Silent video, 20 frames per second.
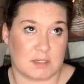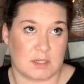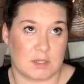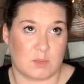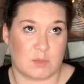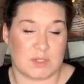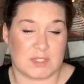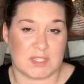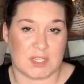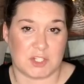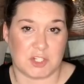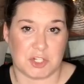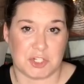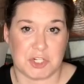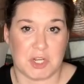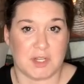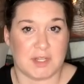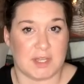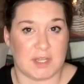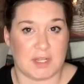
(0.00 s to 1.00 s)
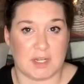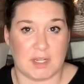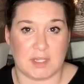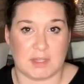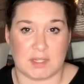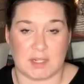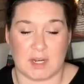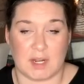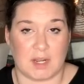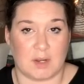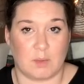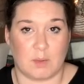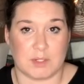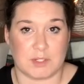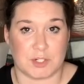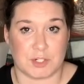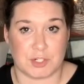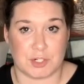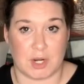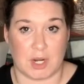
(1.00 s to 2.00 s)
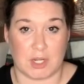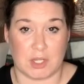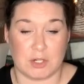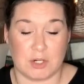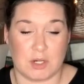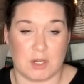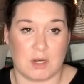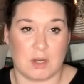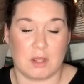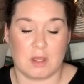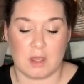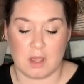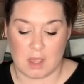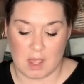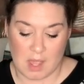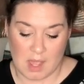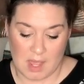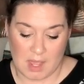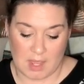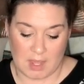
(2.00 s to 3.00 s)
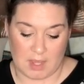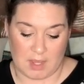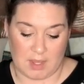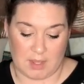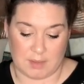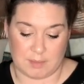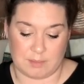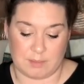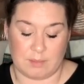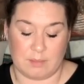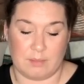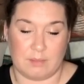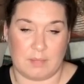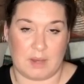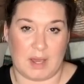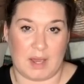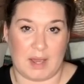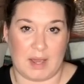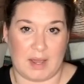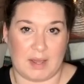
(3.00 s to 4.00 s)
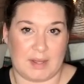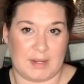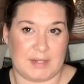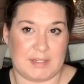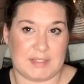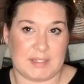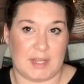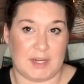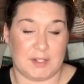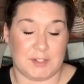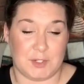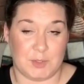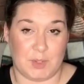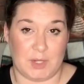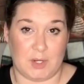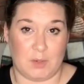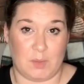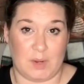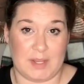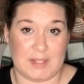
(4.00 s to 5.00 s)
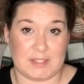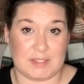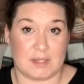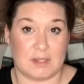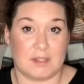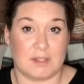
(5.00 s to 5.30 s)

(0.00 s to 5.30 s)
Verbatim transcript: it was such a chunky knit that I wasn't sure I could. And I decided to anyways.